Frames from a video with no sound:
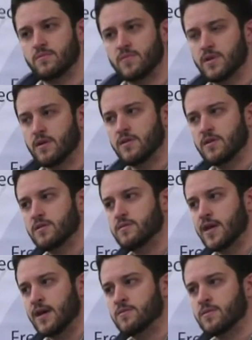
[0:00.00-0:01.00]
we had already
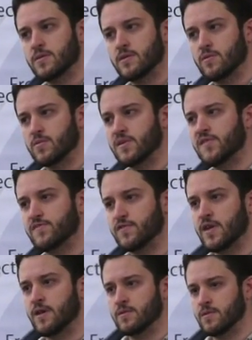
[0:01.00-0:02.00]
downloaded or released for
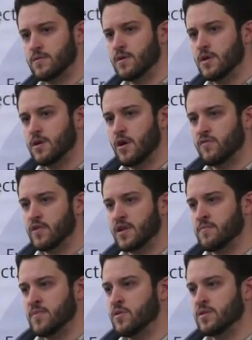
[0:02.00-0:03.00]
download over
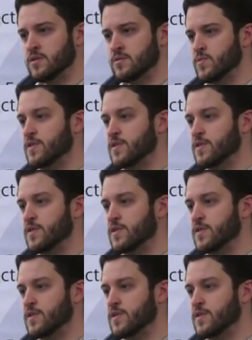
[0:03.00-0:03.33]
like a million.